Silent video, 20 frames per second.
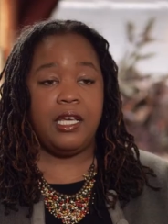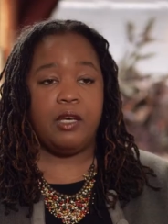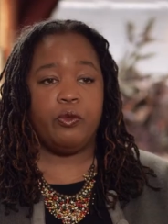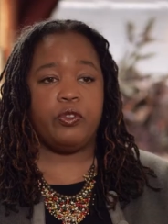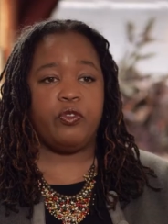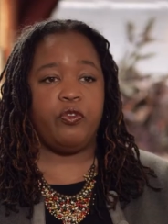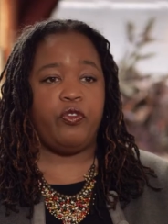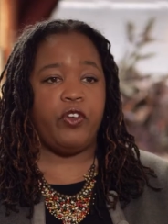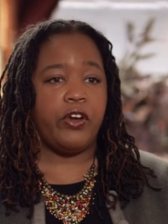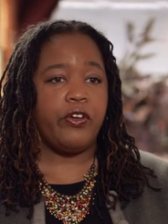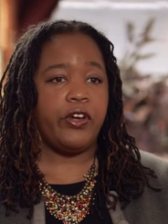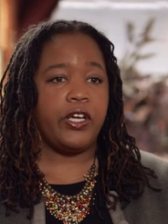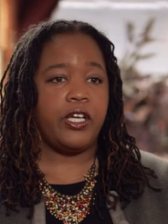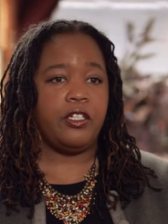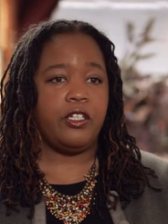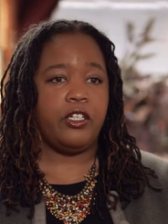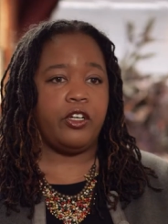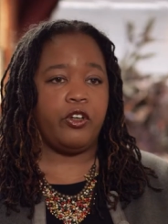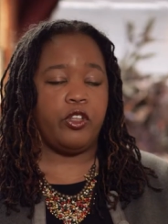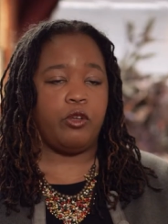It was very
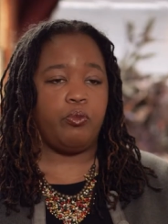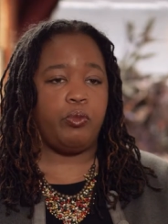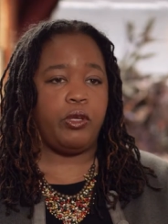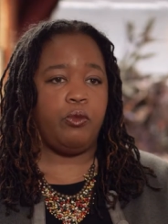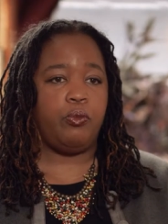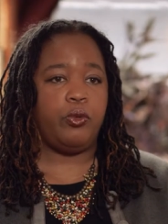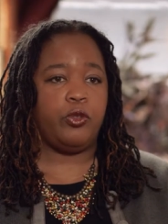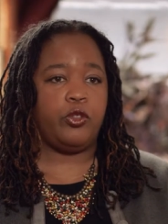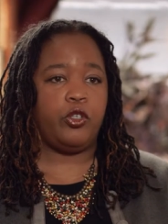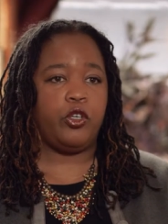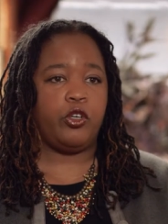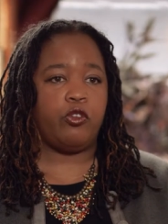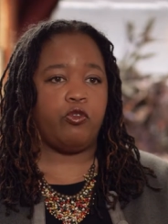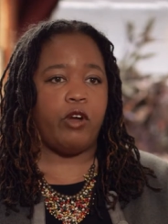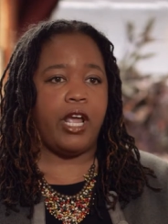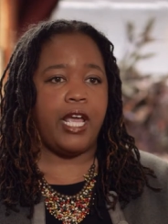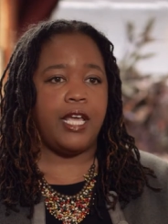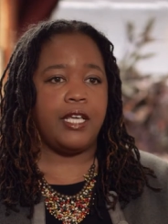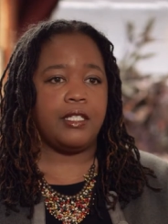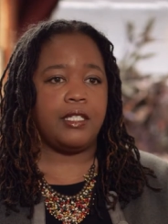clear that people took
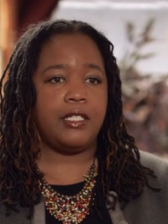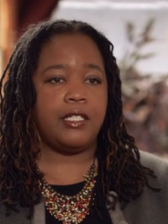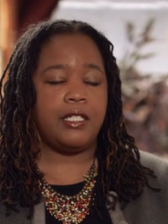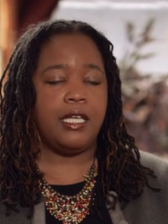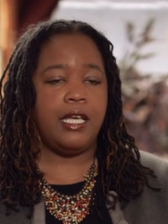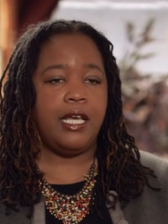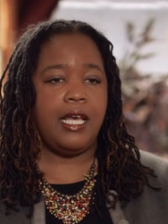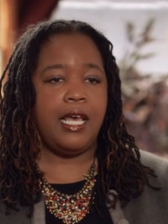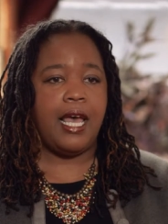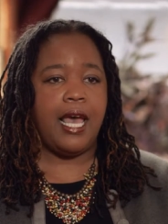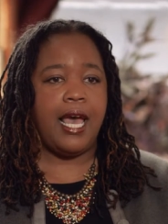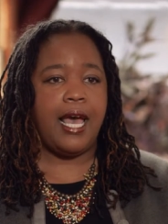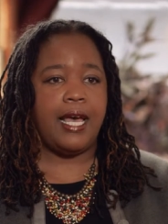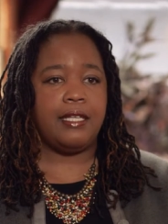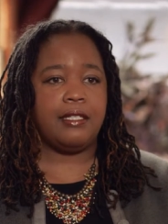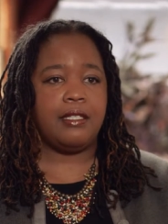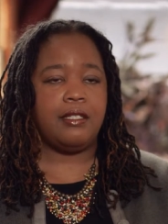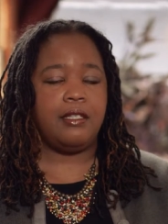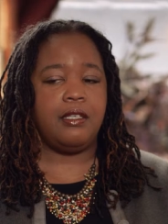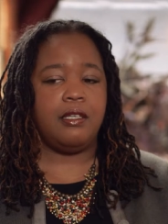race
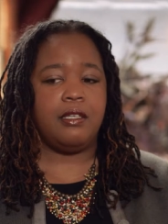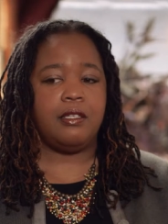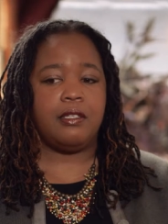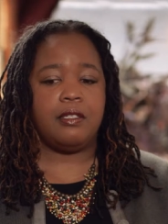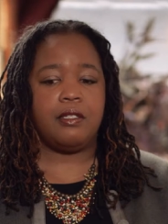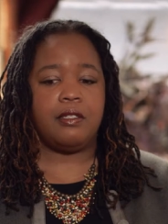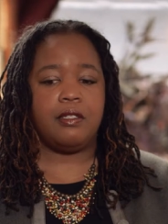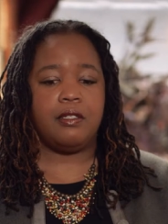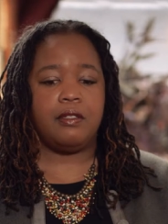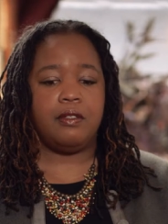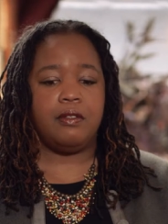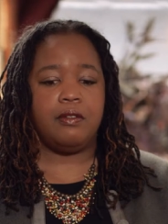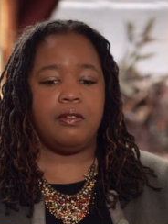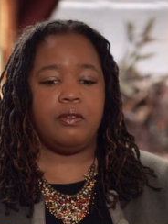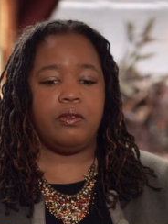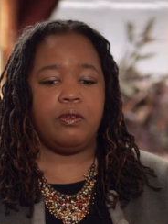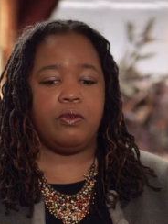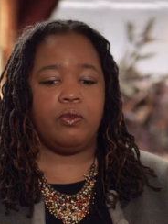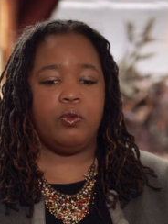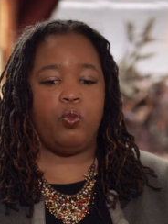as this
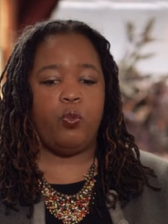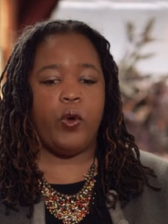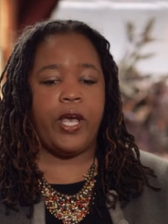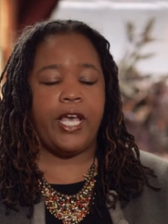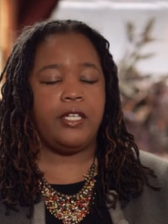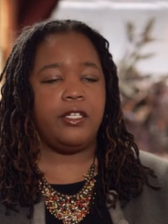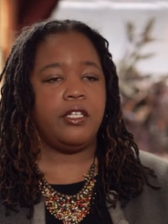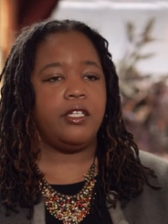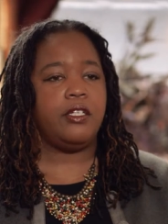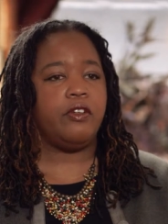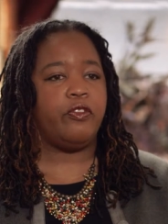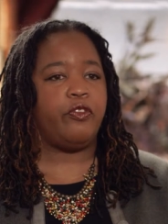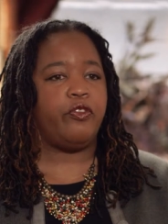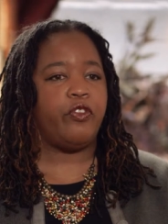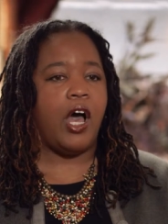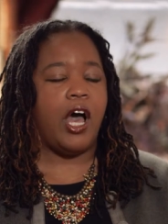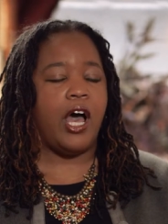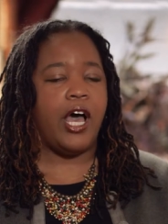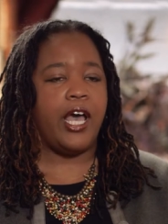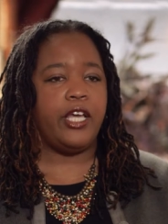way to
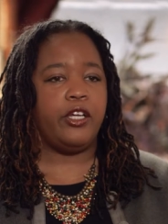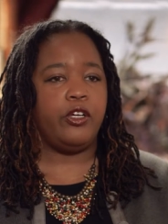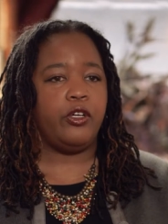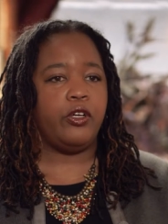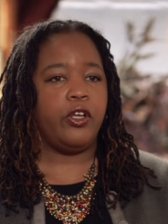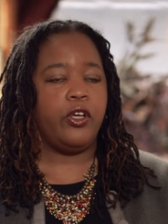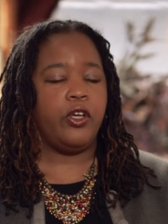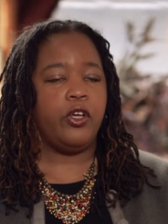define